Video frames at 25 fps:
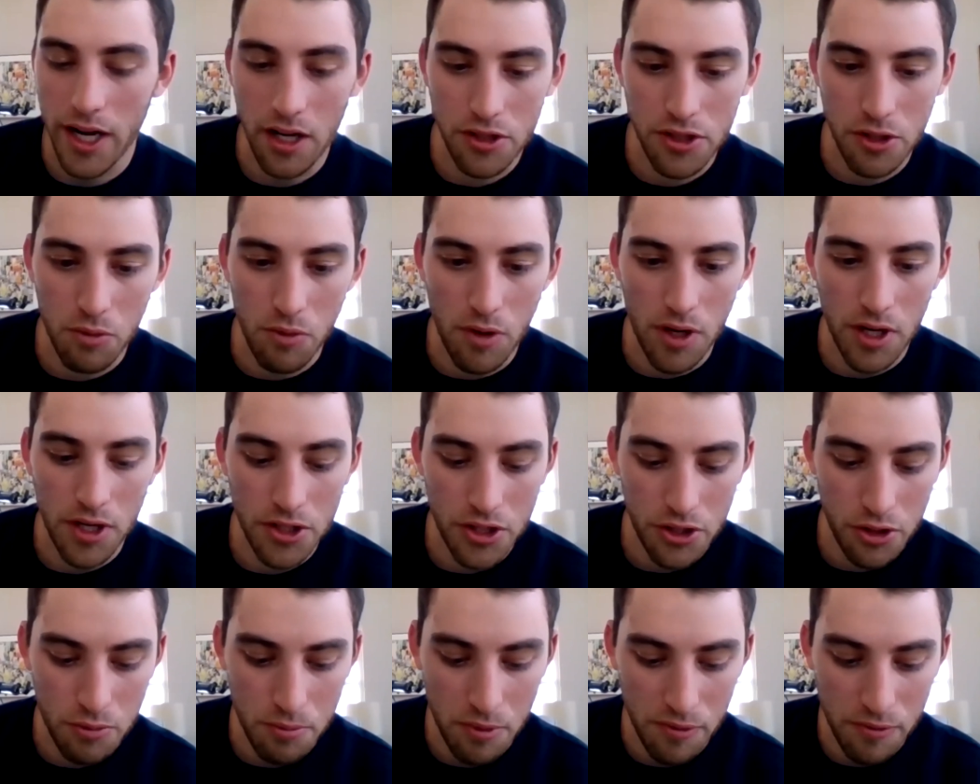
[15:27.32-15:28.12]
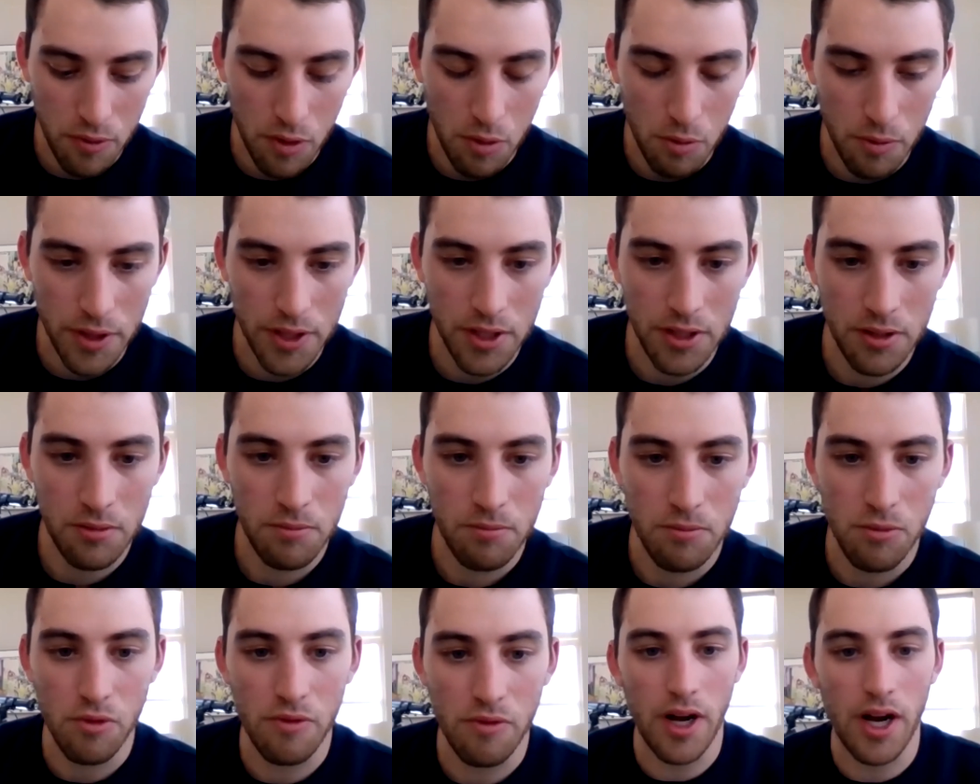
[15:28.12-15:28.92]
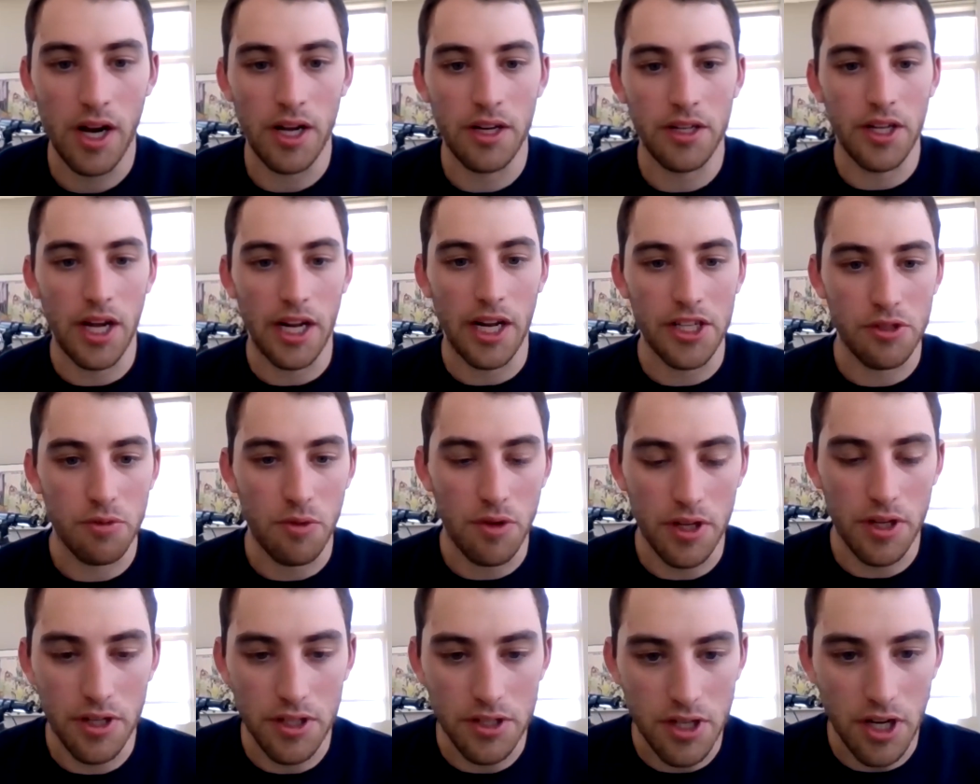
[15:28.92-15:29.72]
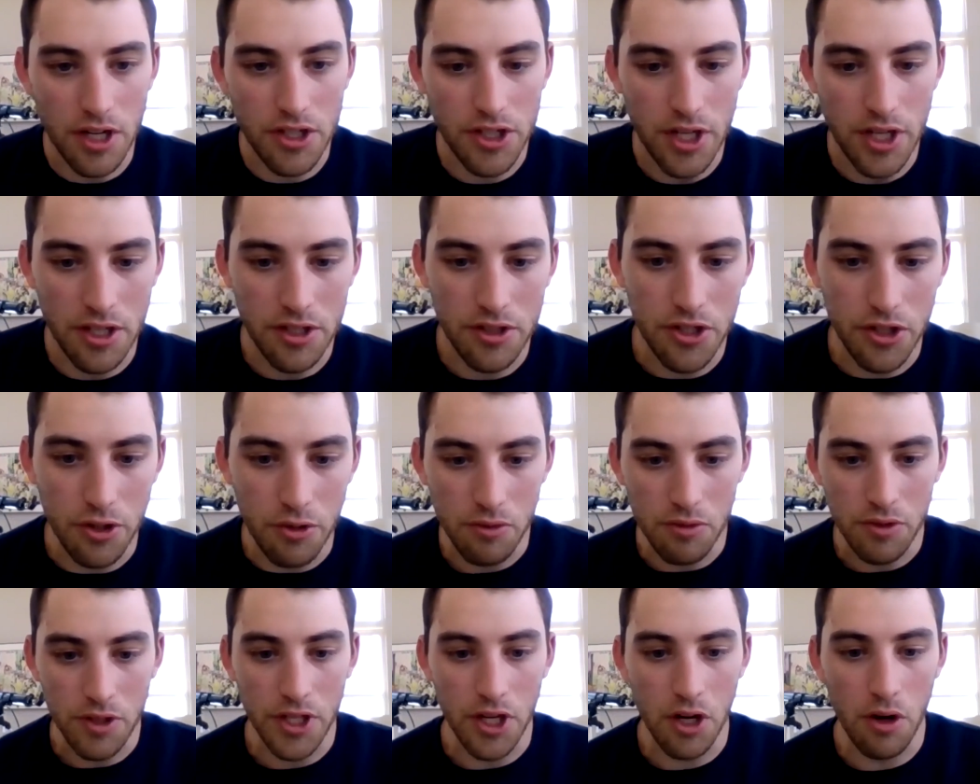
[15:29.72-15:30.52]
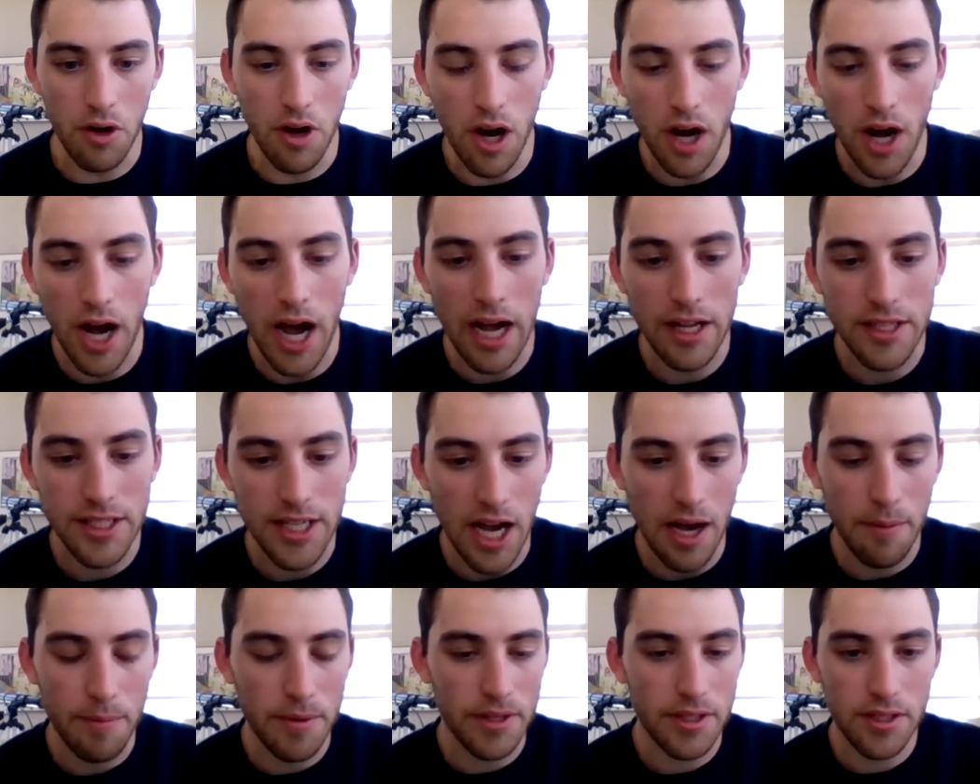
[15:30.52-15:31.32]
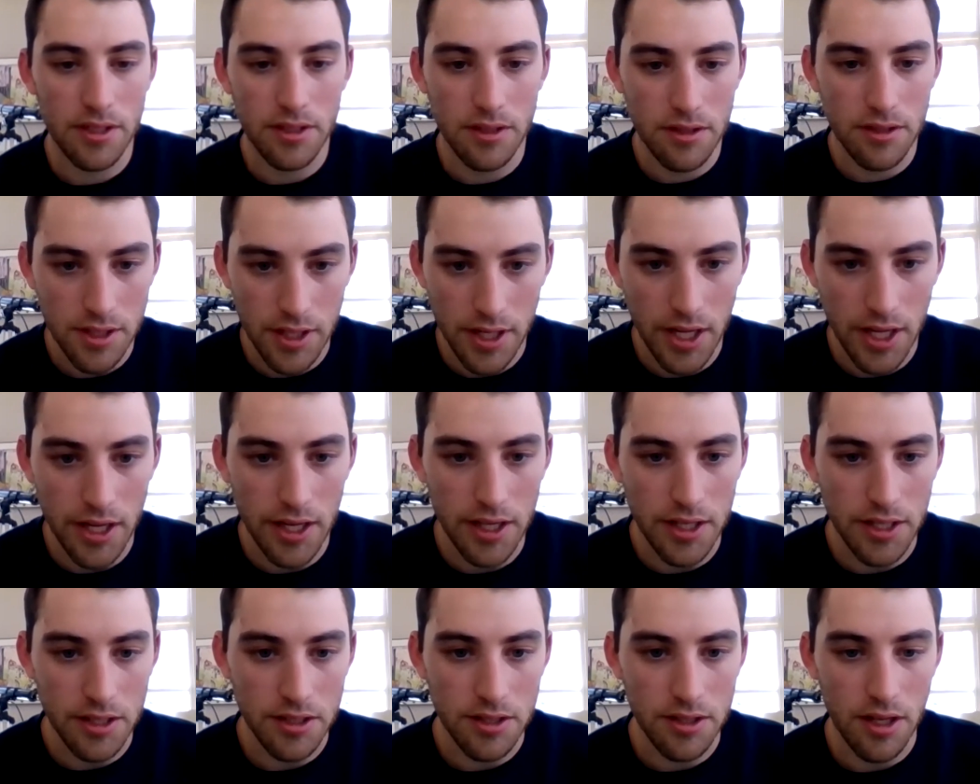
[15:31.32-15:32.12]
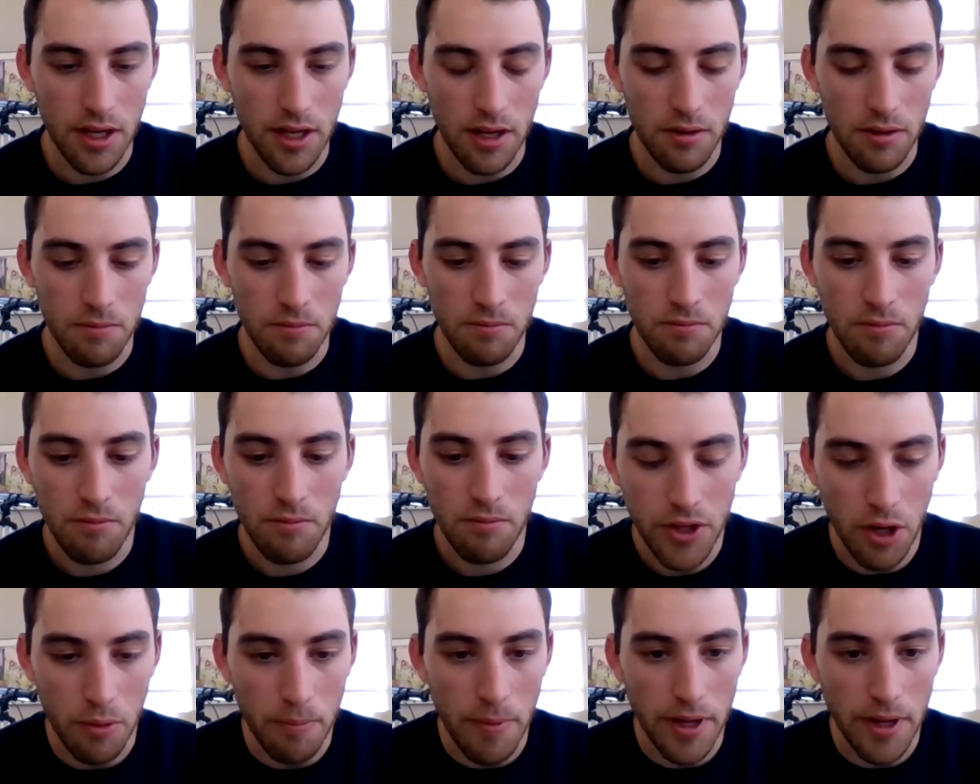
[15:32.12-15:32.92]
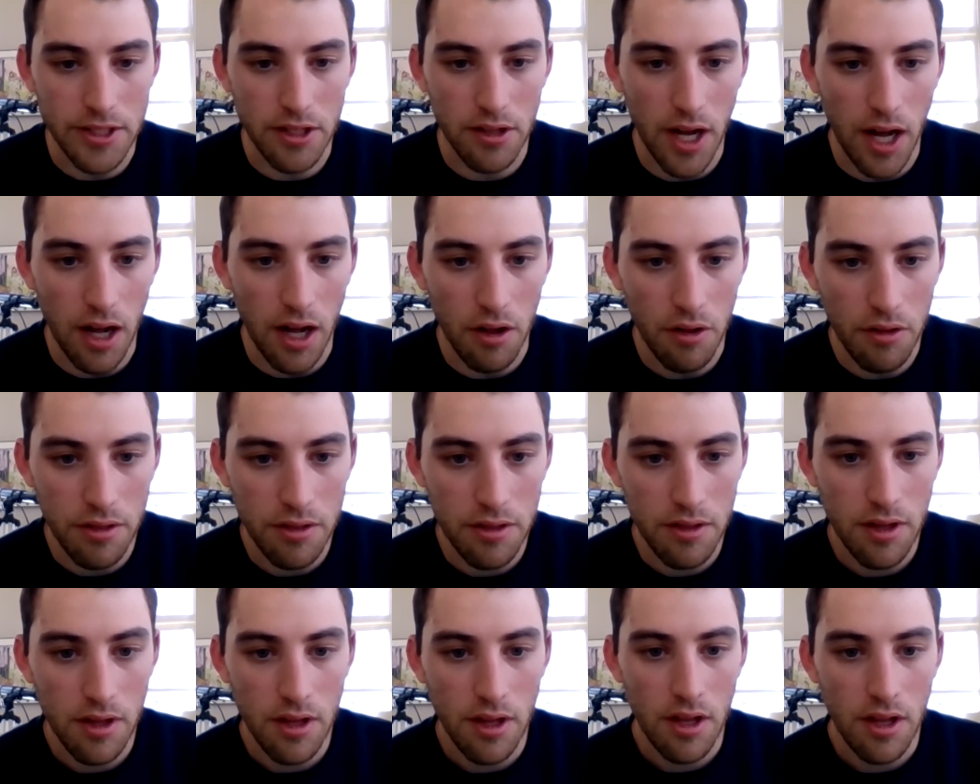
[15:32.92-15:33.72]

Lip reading: also want to do, before we move on, I just wanted to touch on too, a hot topic today is, mental health.